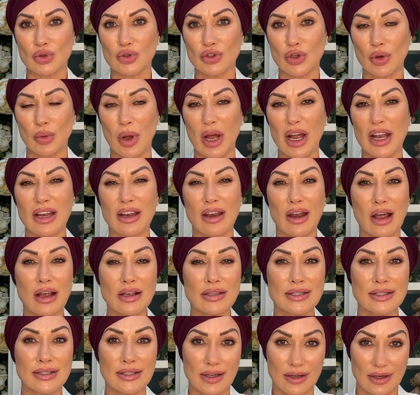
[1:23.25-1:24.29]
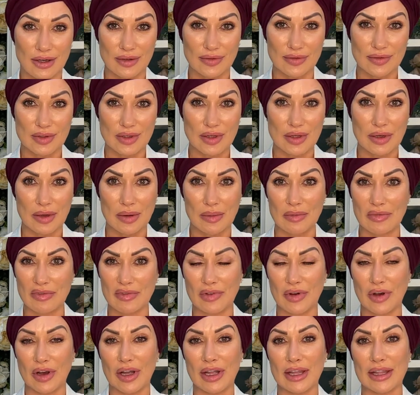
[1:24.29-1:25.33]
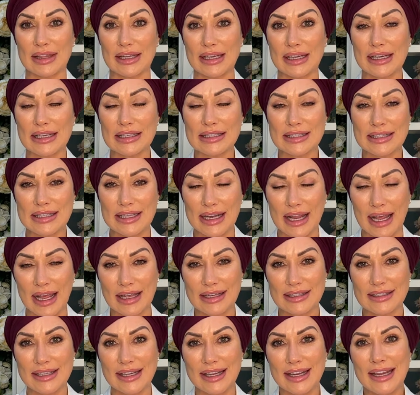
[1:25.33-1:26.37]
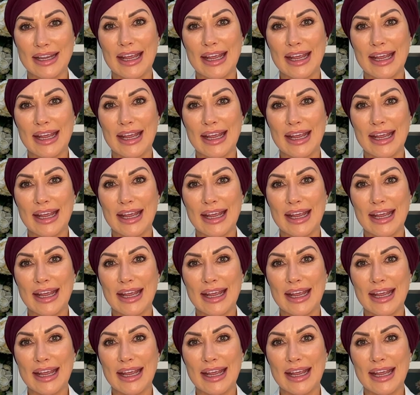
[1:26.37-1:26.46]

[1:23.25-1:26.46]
So I lust after them via the internet,